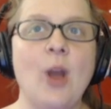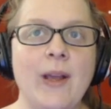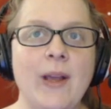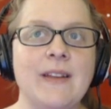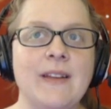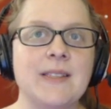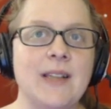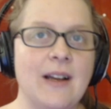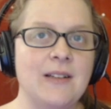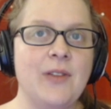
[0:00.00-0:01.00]
knowing that
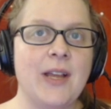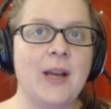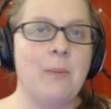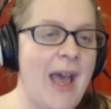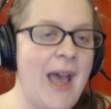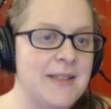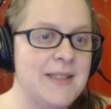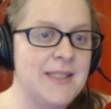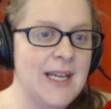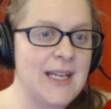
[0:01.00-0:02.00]
it's kind of like a
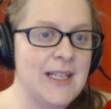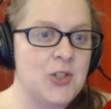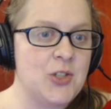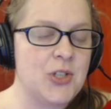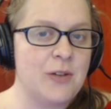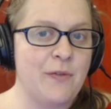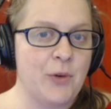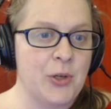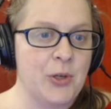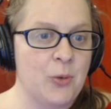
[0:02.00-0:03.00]
backstage
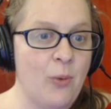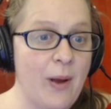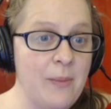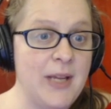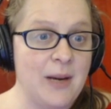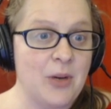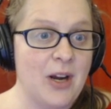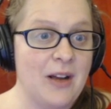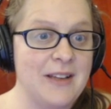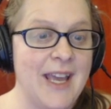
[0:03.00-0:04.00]
for your web
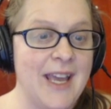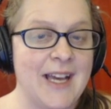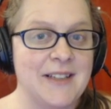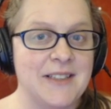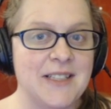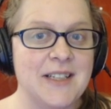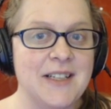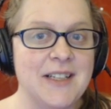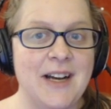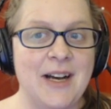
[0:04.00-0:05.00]
camera
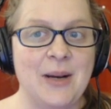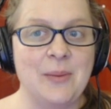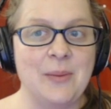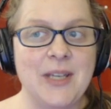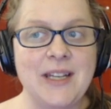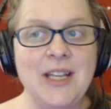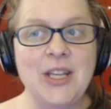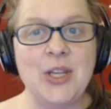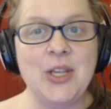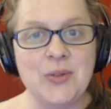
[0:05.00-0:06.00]
and um,
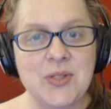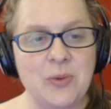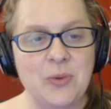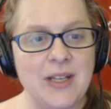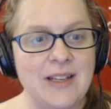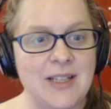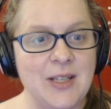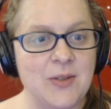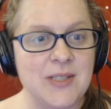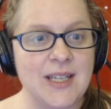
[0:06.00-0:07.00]
getting used to
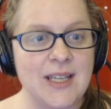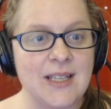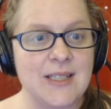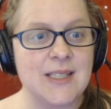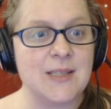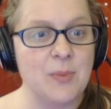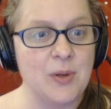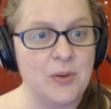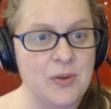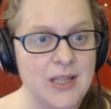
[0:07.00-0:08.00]
it and using it
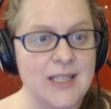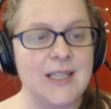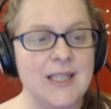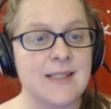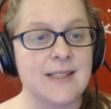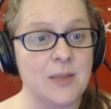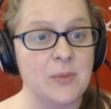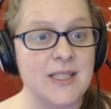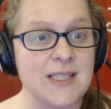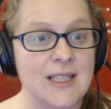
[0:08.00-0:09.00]
smoothly and
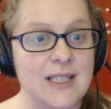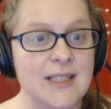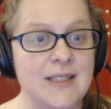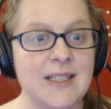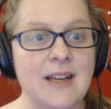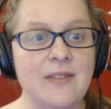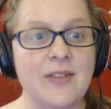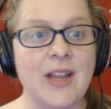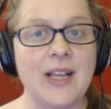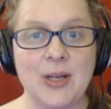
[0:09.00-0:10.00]
seamlessly is
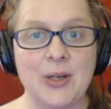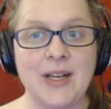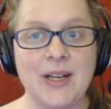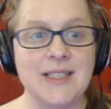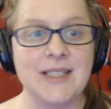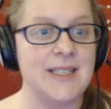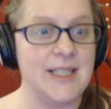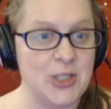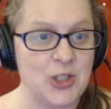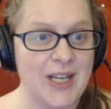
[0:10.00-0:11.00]
kind of like learning
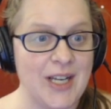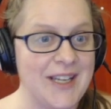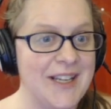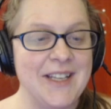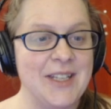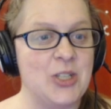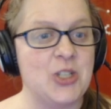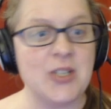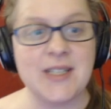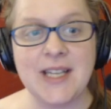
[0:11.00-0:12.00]
to DJ.
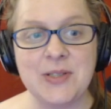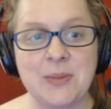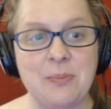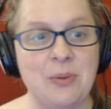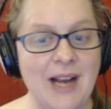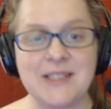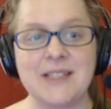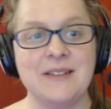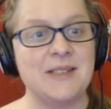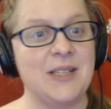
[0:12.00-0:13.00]
You just have to
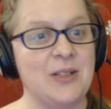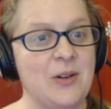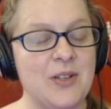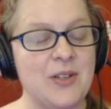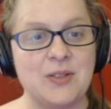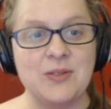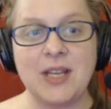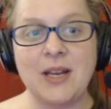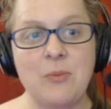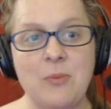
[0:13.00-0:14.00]
practice, you know, because
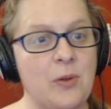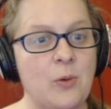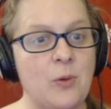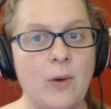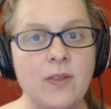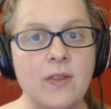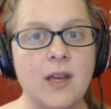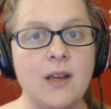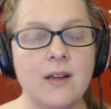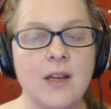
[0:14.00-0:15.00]
there's like more than
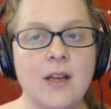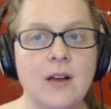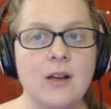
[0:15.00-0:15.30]
one thing